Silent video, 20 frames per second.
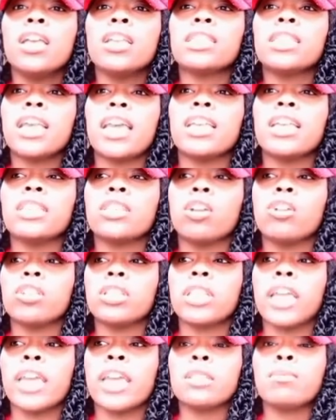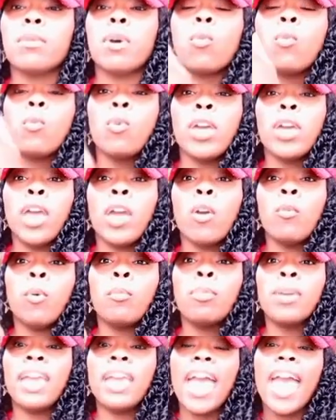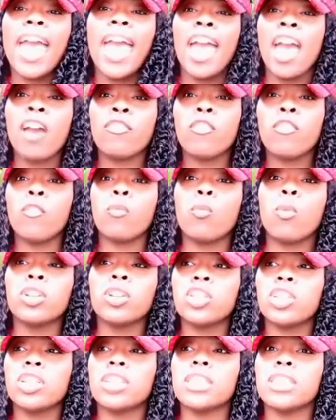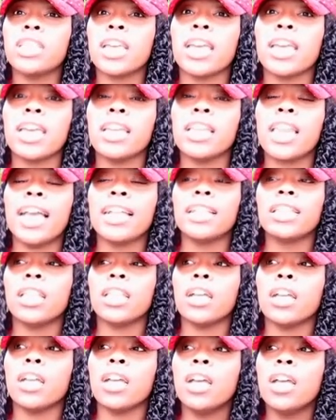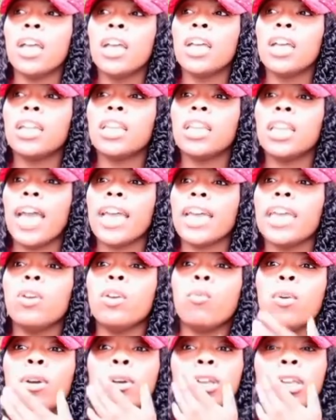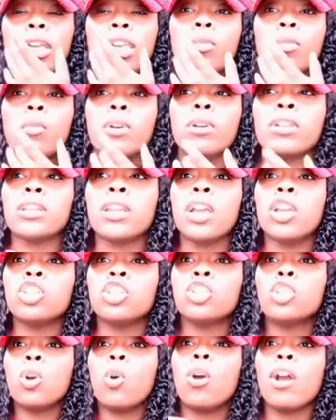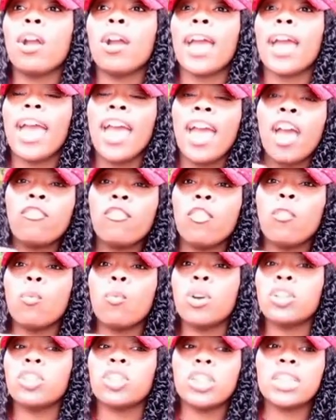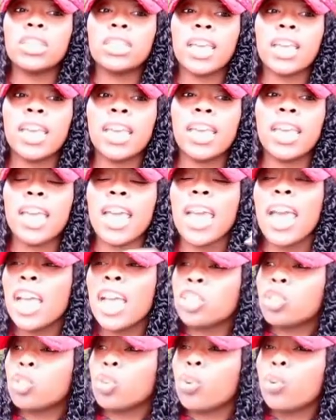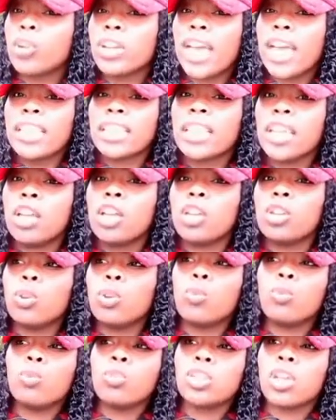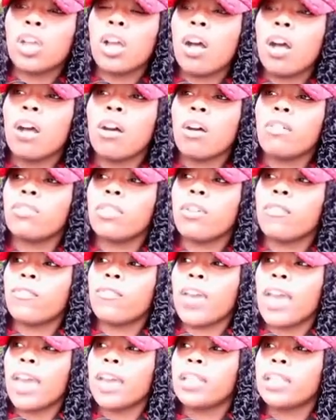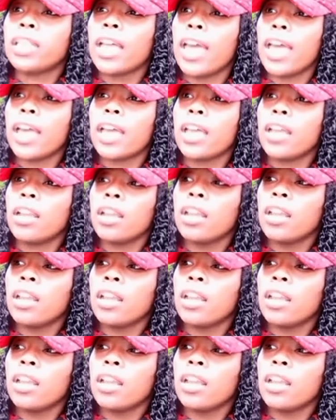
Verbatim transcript: saying certain things, but it would be half of what she said. Like the like he would he would show her half of what she said to create the illusion of the fact that